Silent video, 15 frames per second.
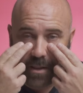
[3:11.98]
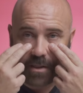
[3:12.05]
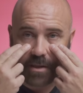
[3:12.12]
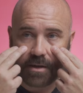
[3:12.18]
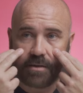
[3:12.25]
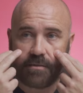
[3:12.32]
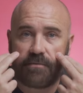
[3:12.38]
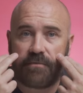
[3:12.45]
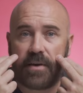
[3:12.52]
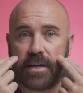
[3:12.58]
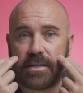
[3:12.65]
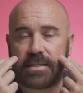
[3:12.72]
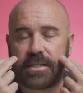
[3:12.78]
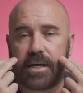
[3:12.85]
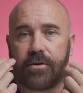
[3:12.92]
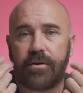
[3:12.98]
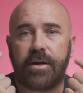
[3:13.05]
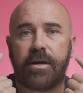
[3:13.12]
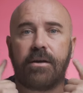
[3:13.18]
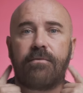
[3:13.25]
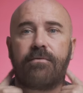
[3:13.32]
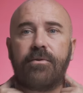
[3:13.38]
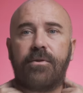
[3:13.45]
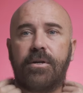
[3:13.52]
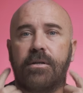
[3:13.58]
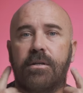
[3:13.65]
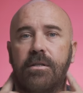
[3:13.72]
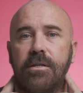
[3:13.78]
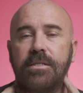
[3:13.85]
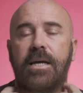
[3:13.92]
the face area, for
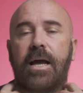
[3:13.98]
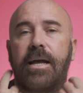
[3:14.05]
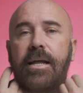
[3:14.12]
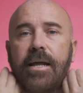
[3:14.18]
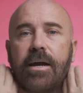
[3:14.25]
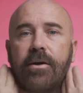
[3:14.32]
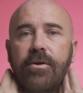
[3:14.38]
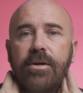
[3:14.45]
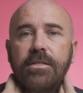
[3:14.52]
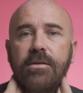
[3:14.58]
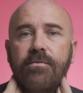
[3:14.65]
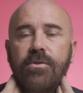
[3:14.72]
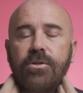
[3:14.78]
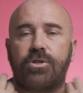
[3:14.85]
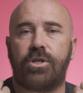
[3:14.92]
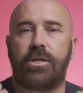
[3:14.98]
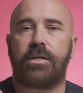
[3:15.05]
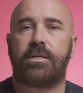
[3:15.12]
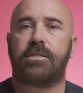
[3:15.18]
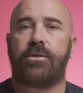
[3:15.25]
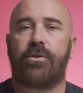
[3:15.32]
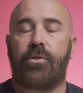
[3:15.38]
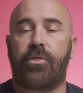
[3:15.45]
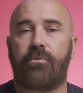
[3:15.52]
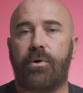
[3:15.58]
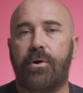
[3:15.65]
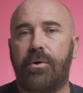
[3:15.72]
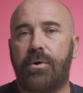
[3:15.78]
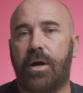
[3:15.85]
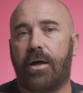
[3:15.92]
the tight areas of the cheeks and the
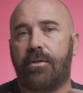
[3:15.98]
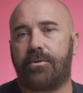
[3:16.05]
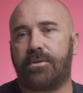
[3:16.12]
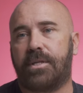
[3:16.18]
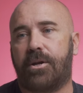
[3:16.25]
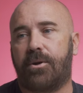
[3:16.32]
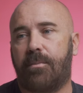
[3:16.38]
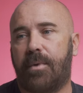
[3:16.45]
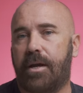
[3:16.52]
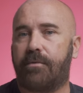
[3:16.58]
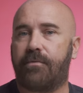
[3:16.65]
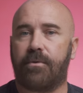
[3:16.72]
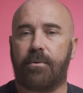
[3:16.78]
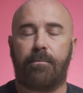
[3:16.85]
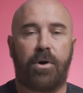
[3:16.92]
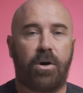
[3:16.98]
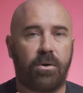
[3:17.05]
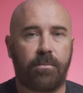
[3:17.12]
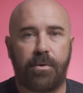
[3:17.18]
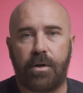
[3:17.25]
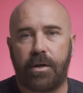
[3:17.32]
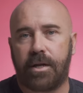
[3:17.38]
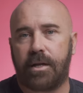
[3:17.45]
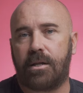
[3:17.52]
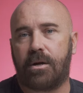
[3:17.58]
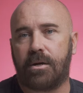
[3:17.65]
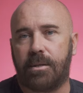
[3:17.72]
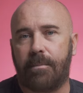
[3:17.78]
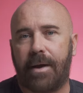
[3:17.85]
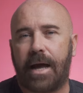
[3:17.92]
throat, others that are made for bulk pulling
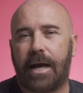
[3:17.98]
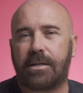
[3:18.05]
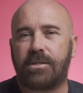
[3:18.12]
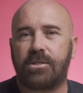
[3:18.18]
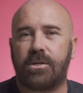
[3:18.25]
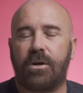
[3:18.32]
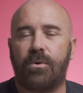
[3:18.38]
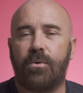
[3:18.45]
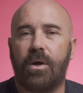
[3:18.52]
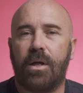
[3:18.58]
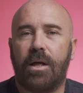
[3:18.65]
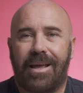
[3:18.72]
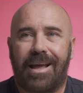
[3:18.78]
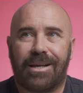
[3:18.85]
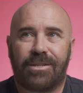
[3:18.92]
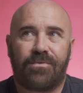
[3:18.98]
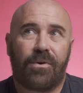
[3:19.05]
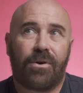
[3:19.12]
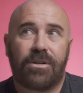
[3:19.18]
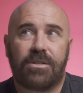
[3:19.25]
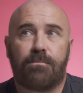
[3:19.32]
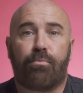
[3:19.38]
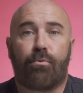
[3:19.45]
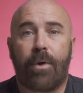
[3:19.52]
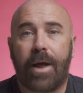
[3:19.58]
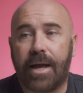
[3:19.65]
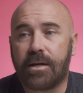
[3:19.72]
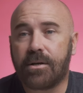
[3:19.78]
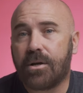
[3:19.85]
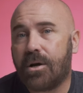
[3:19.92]
along the back. So as far as
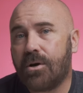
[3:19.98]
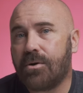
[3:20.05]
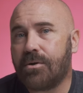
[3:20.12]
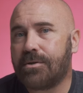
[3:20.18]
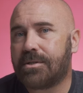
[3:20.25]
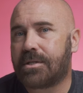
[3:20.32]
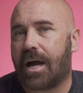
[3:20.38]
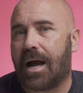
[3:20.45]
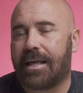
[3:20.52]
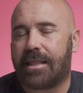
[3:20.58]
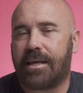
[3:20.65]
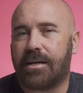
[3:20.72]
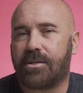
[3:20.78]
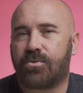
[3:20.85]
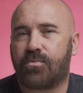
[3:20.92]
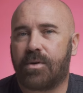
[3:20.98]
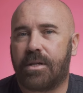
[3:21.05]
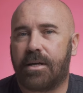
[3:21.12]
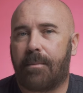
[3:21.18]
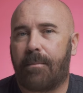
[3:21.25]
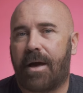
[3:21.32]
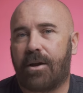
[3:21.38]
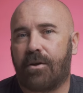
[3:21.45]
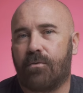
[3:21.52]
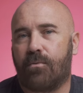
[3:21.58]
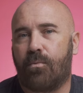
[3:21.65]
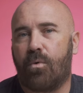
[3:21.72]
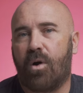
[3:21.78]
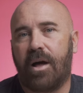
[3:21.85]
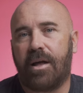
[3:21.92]
brand goes, I think it's really a matter
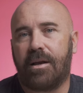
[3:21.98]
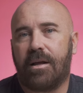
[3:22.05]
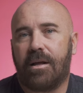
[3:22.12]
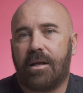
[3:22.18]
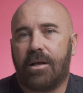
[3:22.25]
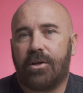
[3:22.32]
of what